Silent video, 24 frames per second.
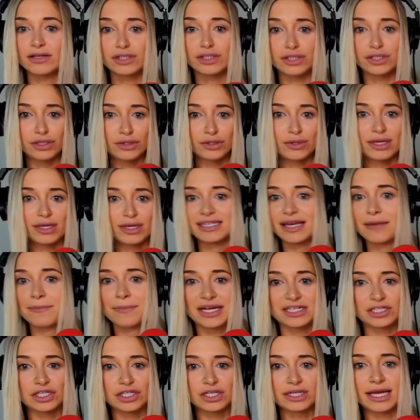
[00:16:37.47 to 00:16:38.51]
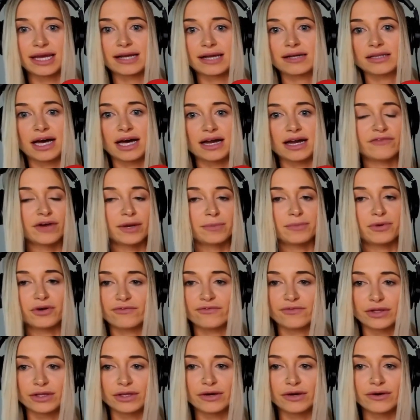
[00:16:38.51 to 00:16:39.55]
Too, as I mentioned, like a lot of our
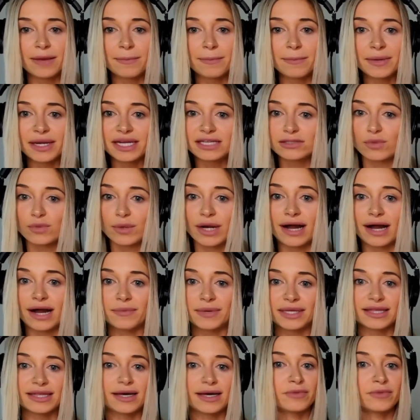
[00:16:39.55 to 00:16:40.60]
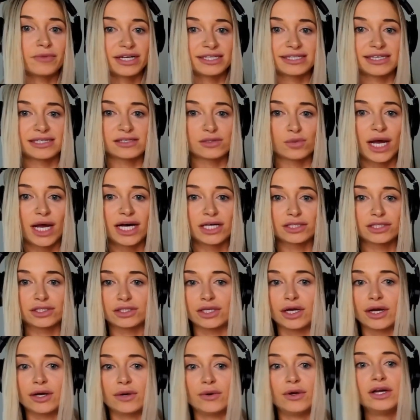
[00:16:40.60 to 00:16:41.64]
portfolio companies, we're helping them raise as well.
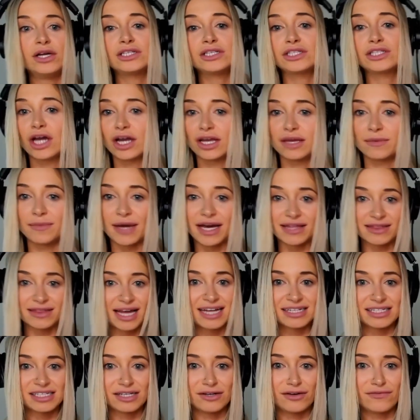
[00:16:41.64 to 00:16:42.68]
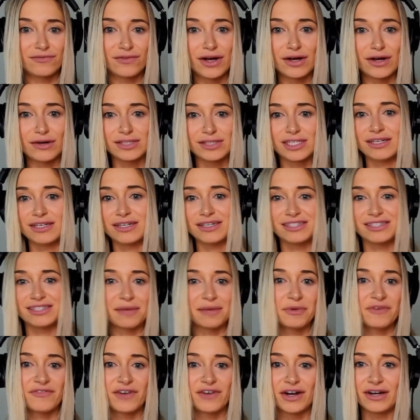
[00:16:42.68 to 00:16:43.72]
So talking about that deal flow to
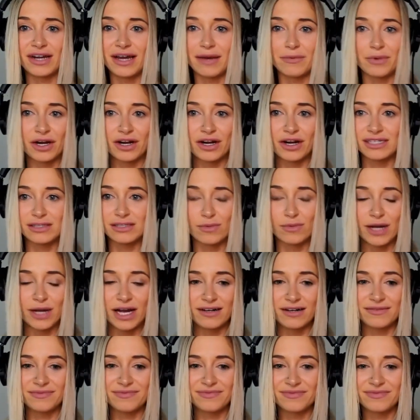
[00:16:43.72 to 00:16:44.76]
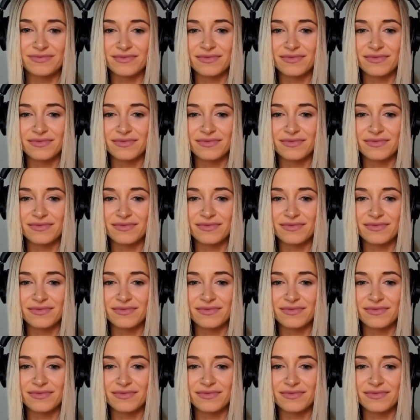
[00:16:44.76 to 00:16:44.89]
some of our network as well.